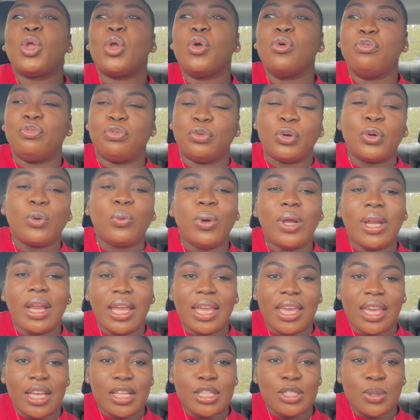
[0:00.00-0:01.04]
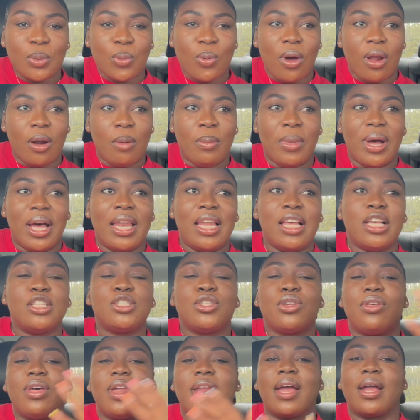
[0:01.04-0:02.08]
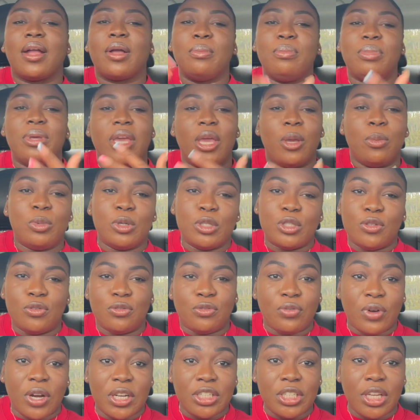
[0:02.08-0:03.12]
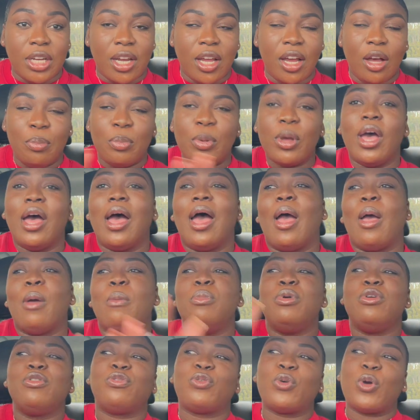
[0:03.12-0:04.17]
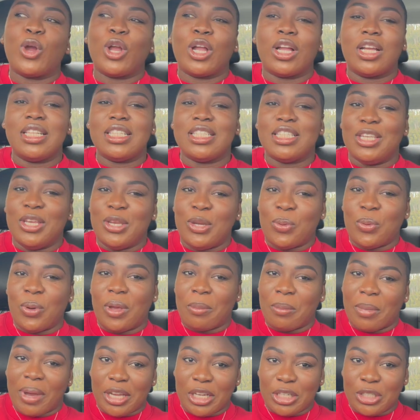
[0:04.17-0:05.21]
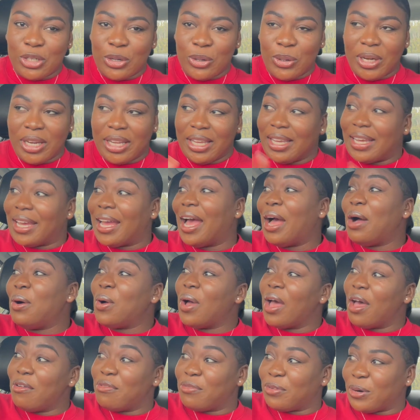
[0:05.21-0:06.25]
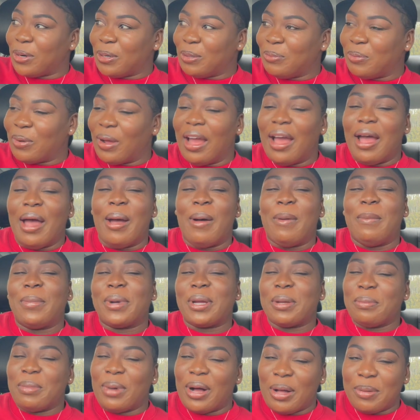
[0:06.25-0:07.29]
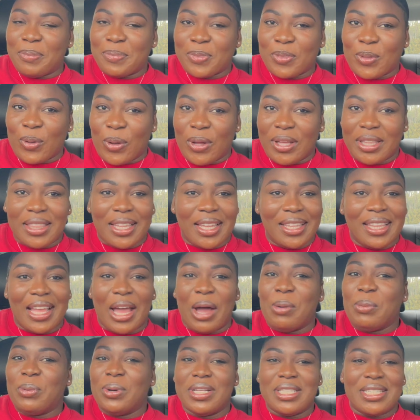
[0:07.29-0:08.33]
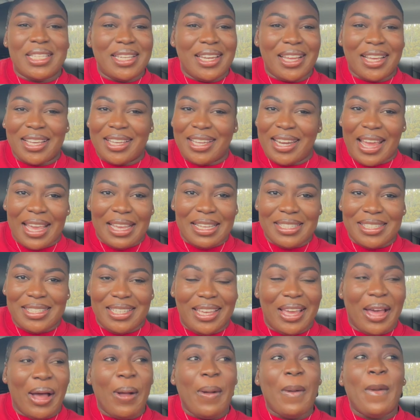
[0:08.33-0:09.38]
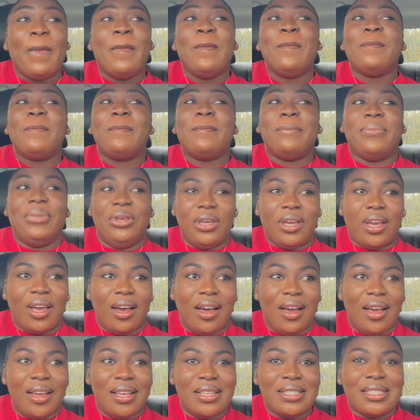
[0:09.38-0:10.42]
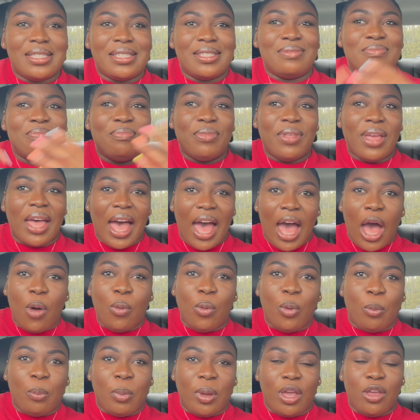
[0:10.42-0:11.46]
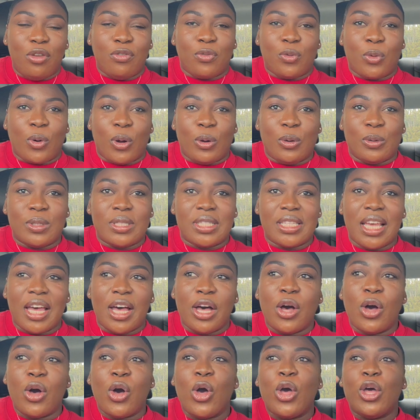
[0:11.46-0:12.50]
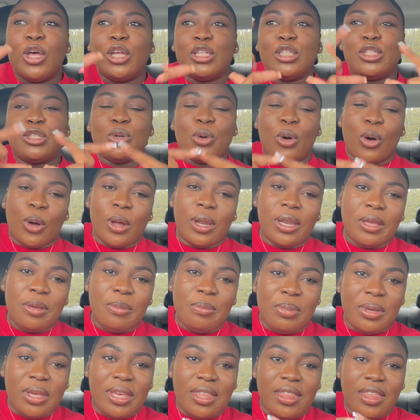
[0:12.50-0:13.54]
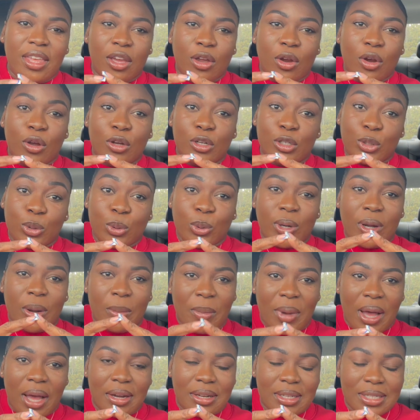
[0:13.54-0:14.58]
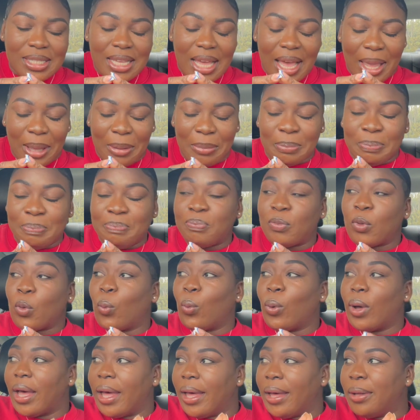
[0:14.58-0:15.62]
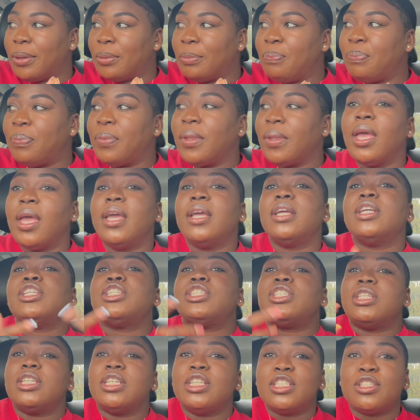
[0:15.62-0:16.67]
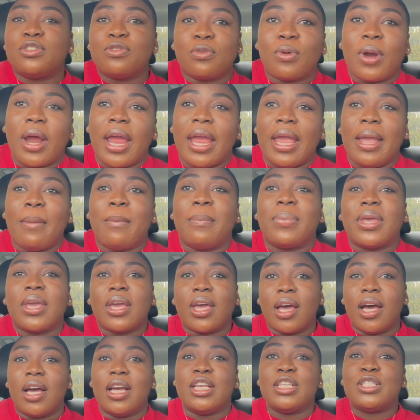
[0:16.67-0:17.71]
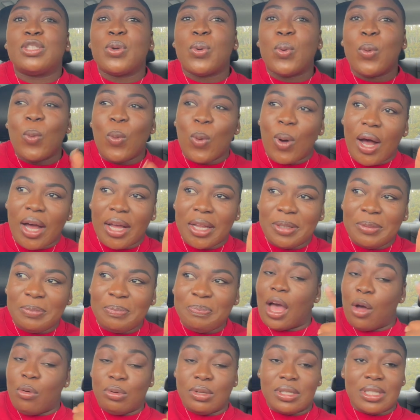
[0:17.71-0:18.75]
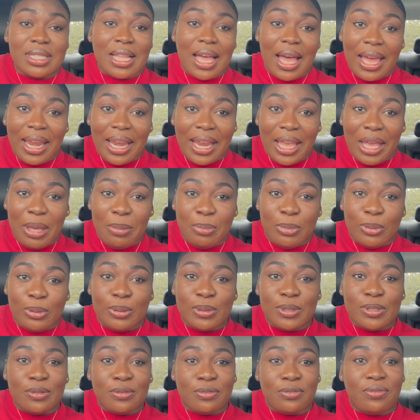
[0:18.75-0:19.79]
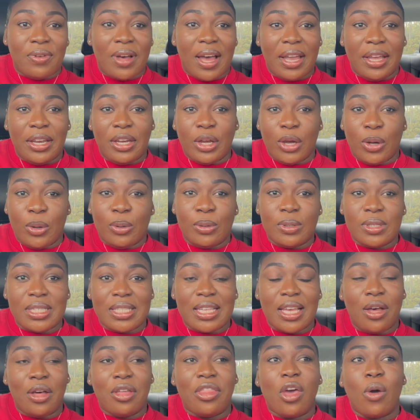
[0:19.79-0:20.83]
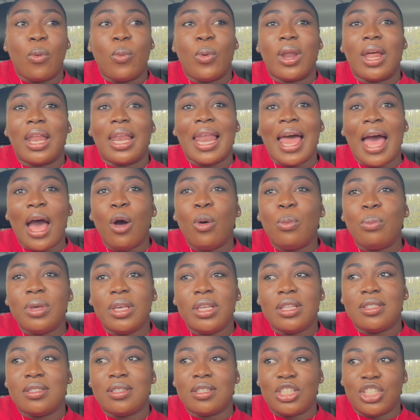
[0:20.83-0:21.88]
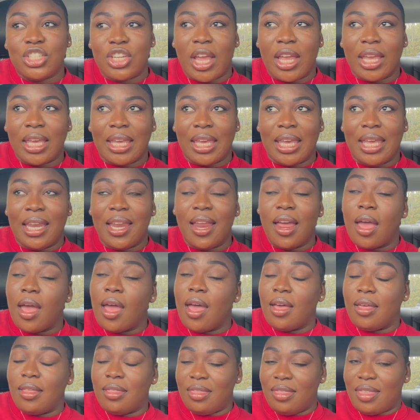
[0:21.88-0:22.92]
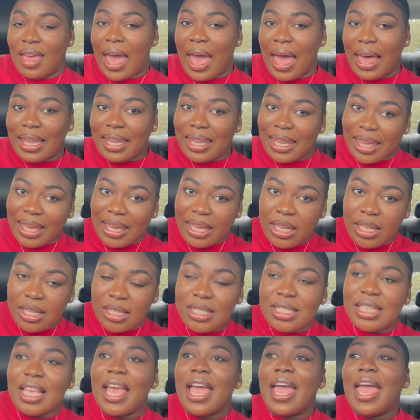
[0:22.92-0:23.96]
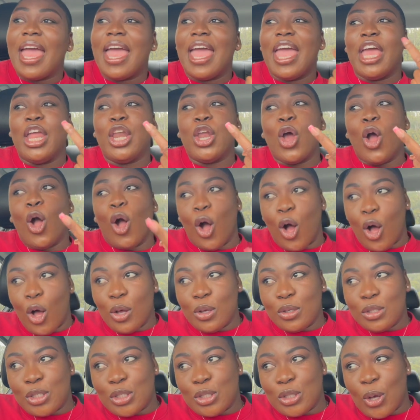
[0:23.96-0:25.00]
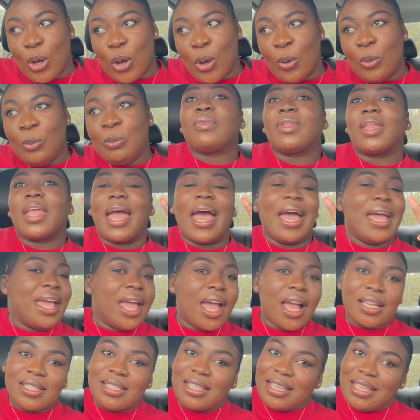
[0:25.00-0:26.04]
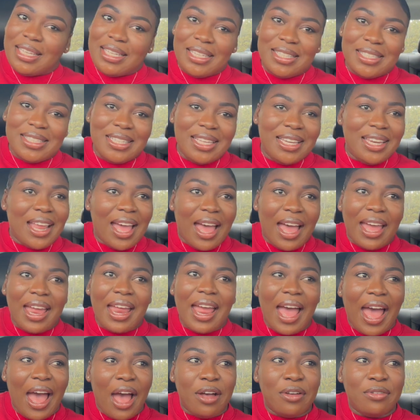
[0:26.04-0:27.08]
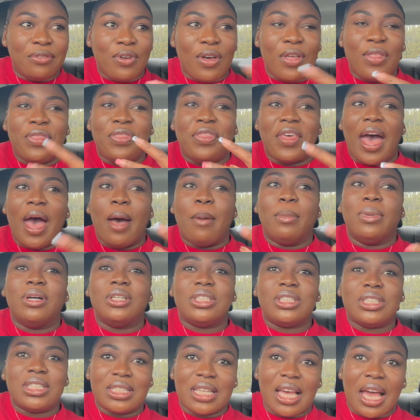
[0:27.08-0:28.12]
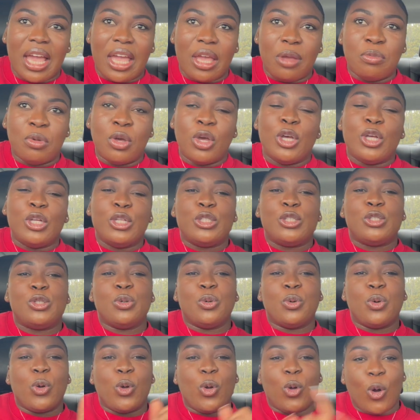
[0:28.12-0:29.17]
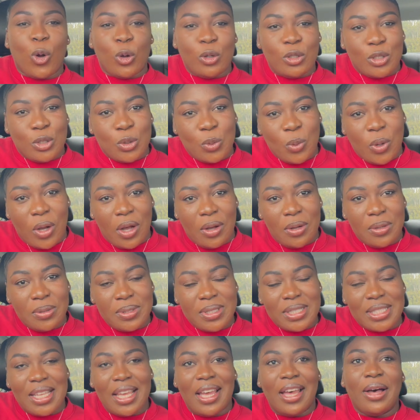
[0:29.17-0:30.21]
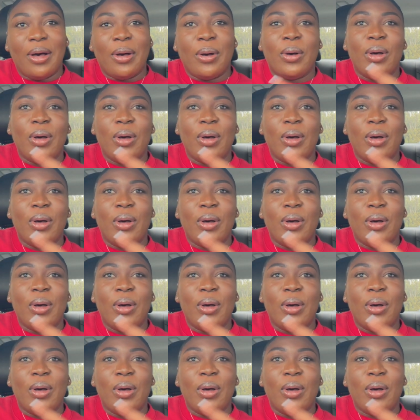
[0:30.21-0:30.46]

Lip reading: for when I get to Guatemala so that I could be able to freshen up before continuing my journey. However, my mom thought that that wasn't a good idea because I would pay for a hotel to only be there a short amount of time. Well, she is right, because one, I was not able to find a hotel that would allow me to check in that late, and also I actually did not have that much time to go to a hotel,